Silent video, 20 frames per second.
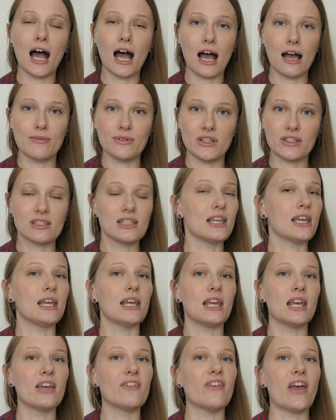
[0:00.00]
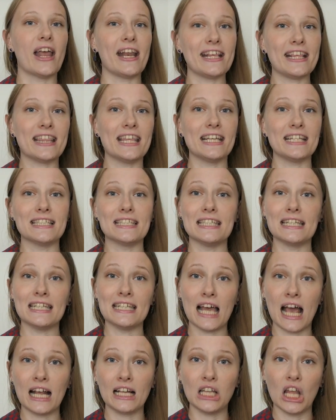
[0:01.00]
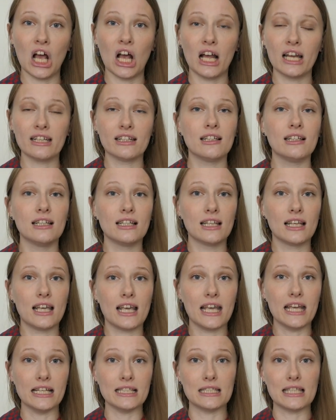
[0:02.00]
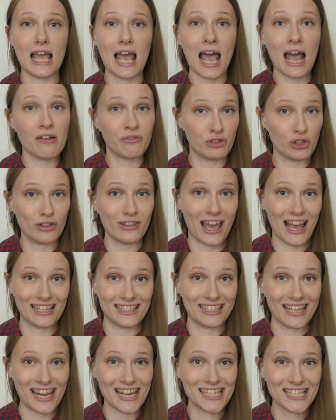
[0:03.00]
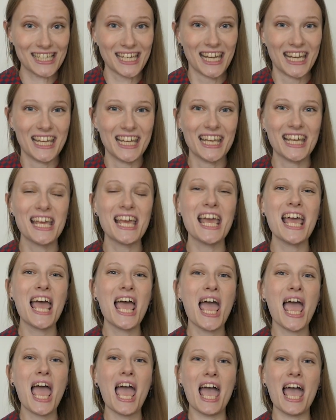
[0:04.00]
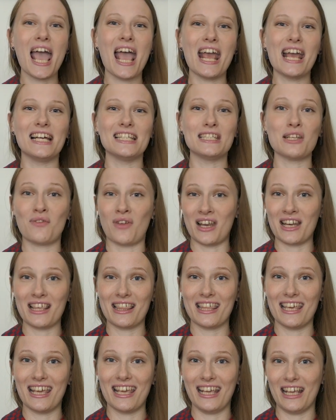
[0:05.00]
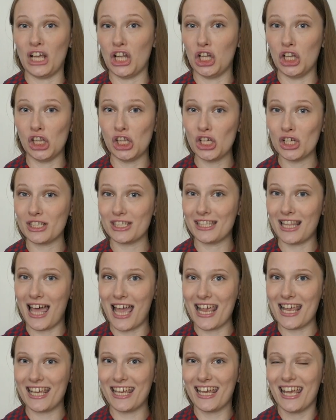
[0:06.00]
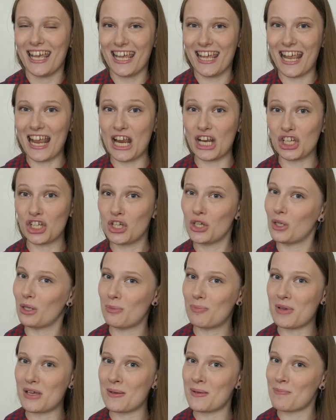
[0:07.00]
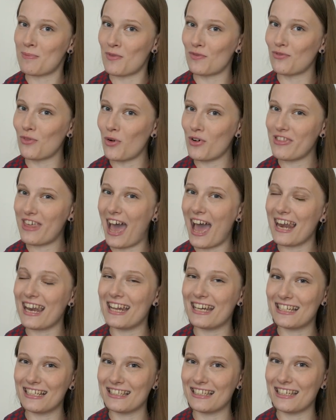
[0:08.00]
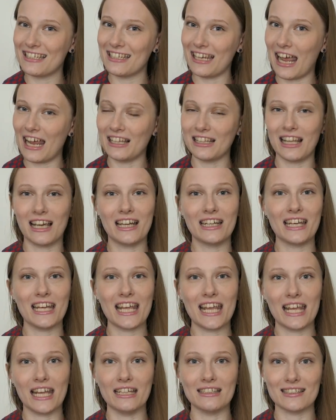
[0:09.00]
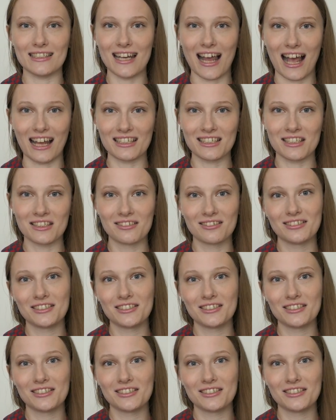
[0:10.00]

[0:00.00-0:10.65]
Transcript: Obviously, if anything is in nylon, it's after that date. And if anything looks like it could be before that, it is in nylon, it's not.